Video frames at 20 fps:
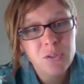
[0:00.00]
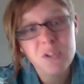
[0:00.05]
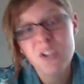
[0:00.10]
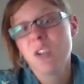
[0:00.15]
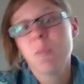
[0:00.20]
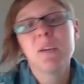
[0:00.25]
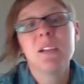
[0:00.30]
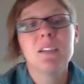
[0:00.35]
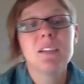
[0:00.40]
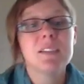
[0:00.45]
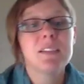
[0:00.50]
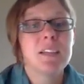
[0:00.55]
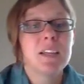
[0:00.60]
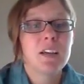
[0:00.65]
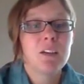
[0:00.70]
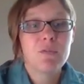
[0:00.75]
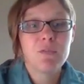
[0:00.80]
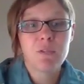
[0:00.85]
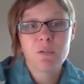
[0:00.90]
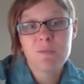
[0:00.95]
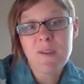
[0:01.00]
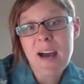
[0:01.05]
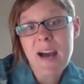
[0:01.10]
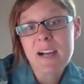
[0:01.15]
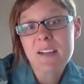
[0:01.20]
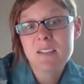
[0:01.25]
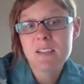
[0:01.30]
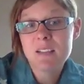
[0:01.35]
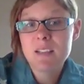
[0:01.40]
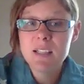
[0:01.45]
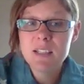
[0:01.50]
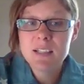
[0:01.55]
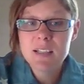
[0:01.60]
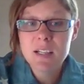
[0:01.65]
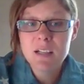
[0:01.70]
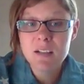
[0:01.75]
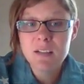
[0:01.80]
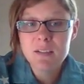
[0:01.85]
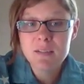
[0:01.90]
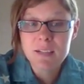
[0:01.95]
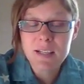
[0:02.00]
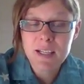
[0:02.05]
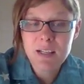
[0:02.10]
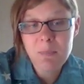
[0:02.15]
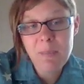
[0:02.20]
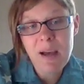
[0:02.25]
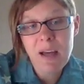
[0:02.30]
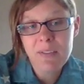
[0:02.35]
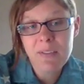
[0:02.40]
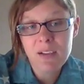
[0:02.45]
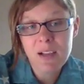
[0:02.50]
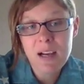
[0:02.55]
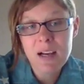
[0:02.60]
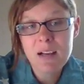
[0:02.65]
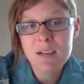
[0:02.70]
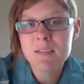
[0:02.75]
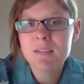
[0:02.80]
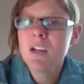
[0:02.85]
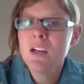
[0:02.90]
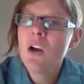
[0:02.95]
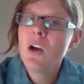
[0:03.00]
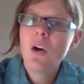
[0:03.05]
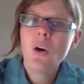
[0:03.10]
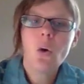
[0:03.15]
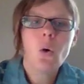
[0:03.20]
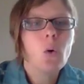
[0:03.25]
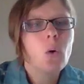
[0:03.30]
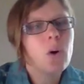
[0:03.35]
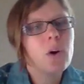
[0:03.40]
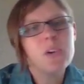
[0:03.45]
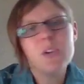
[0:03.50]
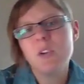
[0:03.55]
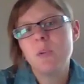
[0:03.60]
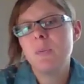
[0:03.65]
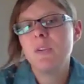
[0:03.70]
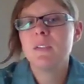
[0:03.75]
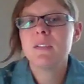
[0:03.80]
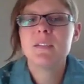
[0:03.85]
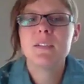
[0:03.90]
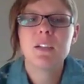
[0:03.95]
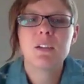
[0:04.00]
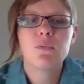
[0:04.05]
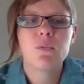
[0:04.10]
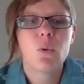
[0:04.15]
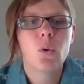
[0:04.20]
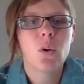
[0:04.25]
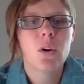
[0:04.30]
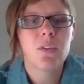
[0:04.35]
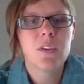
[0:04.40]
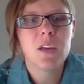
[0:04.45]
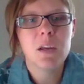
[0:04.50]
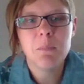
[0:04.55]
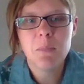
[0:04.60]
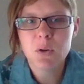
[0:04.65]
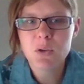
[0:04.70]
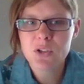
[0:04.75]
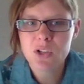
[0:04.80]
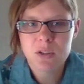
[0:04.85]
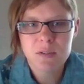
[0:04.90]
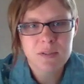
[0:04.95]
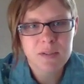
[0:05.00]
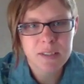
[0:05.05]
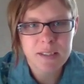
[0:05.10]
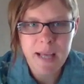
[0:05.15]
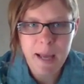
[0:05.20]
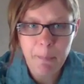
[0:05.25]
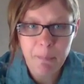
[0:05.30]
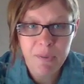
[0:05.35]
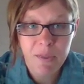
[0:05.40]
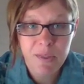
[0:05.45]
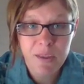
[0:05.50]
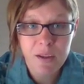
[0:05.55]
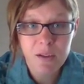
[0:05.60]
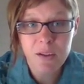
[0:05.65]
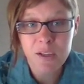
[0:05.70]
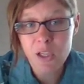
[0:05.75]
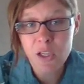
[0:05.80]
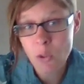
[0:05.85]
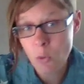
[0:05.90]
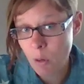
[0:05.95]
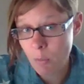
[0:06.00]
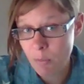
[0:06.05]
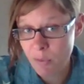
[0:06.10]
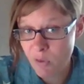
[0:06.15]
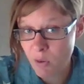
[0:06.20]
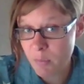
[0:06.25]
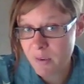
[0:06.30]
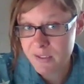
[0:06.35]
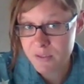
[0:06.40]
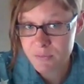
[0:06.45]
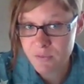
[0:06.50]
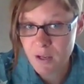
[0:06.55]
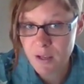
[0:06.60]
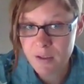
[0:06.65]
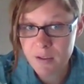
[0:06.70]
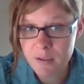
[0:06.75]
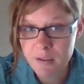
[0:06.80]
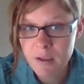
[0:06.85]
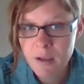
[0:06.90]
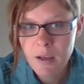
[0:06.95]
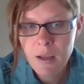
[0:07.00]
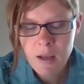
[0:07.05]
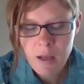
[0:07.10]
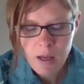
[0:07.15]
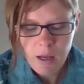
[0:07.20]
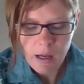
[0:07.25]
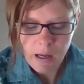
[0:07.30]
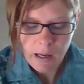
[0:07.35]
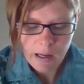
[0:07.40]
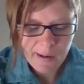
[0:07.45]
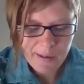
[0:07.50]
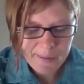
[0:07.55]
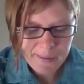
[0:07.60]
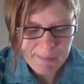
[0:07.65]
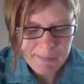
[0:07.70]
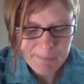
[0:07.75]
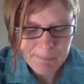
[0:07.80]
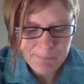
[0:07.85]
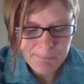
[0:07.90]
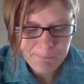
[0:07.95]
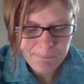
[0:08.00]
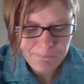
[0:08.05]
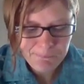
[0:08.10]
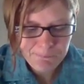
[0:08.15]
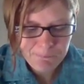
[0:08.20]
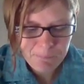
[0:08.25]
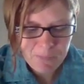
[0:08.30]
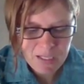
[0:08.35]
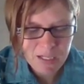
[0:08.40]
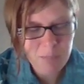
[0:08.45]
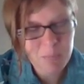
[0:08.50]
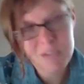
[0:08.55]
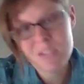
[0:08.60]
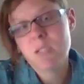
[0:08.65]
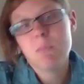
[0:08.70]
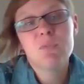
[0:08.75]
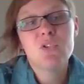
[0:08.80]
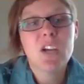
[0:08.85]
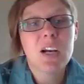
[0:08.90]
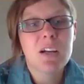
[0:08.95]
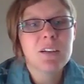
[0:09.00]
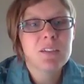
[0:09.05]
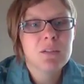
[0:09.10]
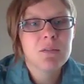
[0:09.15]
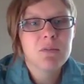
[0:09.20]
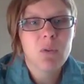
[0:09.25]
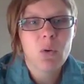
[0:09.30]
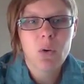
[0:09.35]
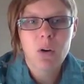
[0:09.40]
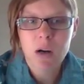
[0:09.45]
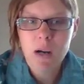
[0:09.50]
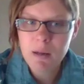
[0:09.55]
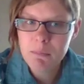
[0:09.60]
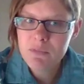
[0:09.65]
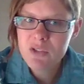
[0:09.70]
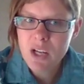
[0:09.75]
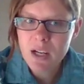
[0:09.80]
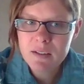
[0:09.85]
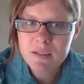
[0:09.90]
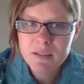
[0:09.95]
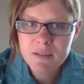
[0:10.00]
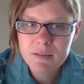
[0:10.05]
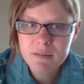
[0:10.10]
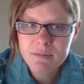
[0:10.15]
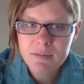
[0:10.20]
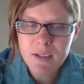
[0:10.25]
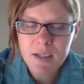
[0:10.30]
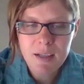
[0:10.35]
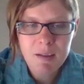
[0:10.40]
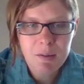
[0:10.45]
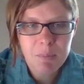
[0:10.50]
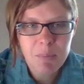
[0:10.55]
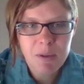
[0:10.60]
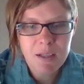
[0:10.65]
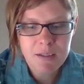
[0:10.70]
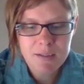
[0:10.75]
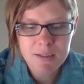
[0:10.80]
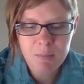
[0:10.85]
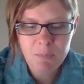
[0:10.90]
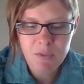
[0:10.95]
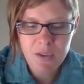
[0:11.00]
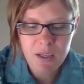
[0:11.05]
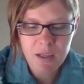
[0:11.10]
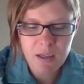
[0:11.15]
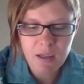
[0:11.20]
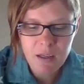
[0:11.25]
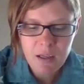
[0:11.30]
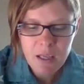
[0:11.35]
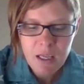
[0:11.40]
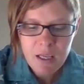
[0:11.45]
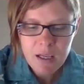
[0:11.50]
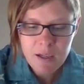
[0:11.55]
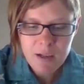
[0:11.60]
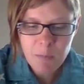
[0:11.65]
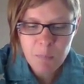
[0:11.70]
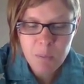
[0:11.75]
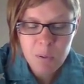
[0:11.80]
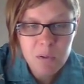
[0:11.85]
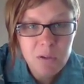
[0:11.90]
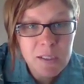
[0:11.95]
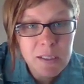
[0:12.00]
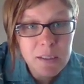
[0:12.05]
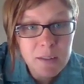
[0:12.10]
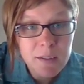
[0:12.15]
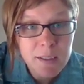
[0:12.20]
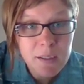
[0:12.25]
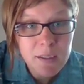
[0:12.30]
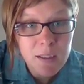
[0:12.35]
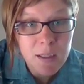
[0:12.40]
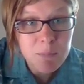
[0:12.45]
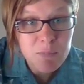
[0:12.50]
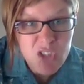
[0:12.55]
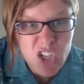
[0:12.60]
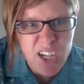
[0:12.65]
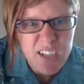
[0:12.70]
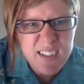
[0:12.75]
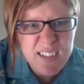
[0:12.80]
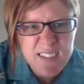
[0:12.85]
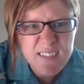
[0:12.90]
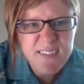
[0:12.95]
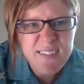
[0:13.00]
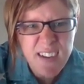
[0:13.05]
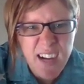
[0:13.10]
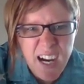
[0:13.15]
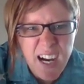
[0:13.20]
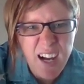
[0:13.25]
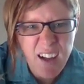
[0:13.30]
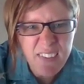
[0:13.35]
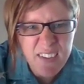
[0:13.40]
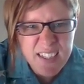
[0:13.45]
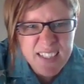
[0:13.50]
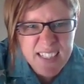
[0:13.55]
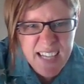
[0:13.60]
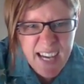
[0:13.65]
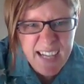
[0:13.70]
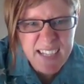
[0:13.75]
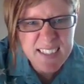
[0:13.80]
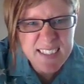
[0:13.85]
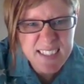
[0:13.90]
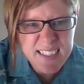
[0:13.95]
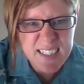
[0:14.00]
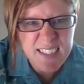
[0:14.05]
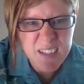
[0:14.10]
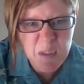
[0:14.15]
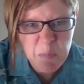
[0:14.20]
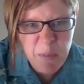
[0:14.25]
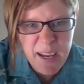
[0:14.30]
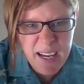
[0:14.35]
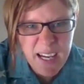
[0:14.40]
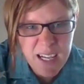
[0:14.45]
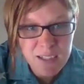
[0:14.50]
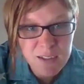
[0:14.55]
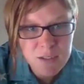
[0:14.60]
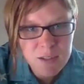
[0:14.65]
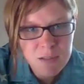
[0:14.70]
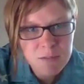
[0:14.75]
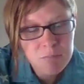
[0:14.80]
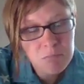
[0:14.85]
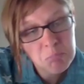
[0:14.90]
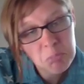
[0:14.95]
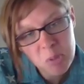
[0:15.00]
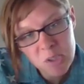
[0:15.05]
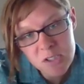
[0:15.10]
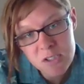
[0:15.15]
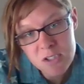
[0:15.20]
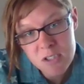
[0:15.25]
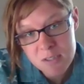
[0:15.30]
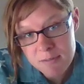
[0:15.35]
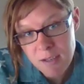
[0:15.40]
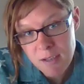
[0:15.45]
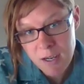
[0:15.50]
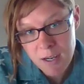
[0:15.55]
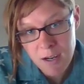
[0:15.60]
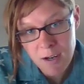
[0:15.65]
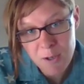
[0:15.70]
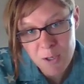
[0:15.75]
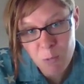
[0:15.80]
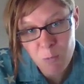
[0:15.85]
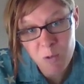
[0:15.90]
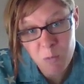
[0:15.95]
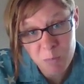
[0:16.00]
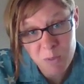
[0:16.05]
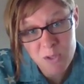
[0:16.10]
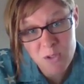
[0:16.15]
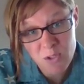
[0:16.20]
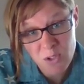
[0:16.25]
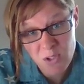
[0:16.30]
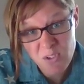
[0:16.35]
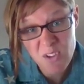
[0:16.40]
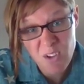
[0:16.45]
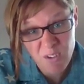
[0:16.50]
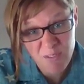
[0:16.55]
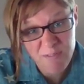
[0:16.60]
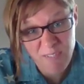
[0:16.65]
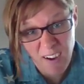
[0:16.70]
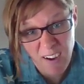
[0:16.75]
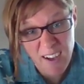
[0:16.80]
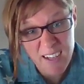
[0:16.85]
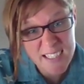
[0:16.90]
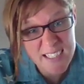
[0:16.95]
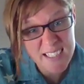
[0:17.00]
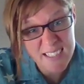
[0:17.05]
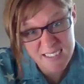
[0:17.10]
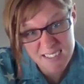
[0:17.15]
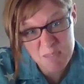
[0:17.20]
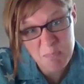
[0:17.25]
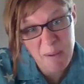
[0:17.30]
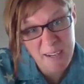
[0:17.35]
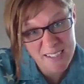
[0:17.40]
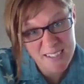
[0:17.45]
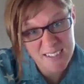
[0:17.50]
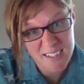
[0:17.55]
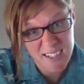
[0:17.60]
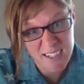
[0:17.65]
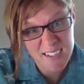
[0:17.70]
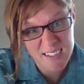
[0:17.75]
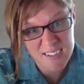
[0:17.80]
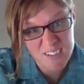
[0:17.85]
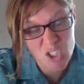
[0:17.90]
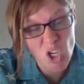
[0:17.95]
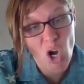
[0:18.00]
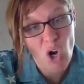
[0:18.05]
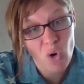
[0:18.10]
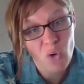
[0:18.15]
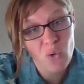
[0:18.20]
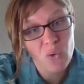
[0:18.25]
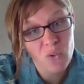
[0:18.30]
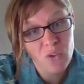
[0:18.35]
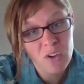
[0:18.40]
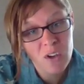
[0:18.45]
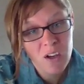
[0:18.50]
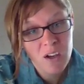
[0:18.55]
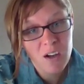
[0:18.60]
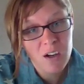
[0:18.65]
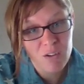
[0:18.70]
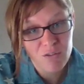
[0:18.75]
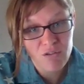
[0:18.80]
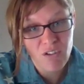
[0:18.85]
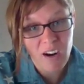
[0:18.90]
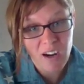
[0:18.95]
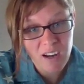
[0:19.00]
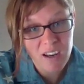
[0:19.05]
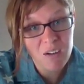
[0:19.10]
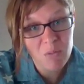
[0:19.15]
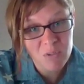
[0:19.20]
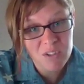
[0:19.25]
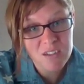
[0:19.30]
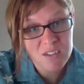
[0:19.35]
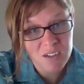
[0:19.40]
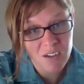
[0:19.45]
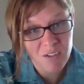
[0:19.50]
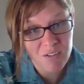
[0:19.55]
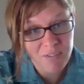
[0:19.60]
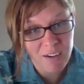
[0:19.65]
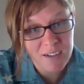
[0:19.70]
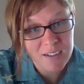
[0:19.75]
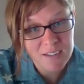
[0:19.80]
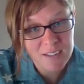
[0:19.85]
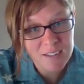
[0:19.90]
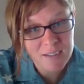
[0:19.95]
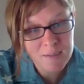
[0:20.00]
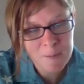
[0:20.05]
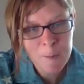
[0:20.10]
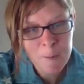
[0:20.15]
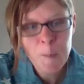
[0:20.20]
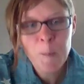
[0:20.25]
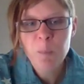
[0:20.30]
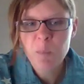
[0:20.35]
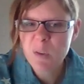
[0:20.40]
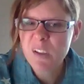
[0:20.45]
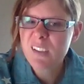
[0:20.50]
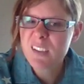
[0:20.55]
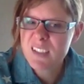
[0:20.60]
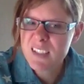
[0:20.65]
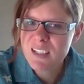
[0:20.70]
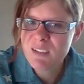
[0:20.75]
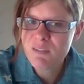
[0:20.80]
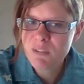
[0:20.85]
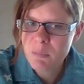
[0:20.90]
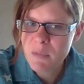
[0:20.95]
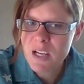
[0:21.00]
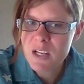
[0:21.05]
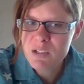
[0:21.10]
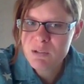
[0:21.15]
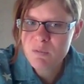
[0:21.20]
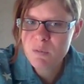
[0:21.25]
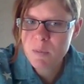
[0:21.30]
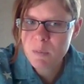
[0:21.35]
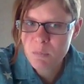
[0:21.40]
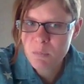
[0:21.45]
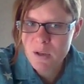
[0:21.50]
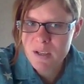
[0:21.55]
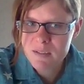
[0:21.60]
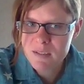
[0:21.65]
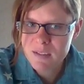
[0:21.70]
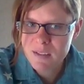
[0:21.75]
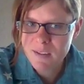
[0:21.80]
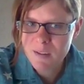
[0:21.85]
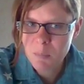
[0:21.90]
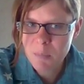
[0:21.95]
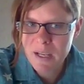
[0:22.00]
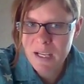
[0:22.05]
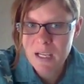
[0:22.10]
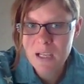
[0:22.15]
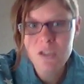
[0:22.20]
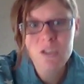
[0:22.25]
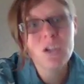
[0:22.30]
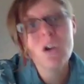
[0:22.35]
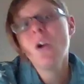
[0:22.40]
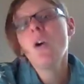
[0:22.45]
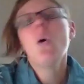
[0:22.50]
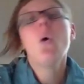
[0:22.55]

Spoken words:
You could be listening for facts and details, like in a math class, or you could be listening for the emotions and empathy, like you are with your best friend. It can be subjective or objective. It can be something completely objective on the text in the page, which I argue wouldn't be true. Your font and spacing and tone of writing would still affect it, but at least the information would be present on the page.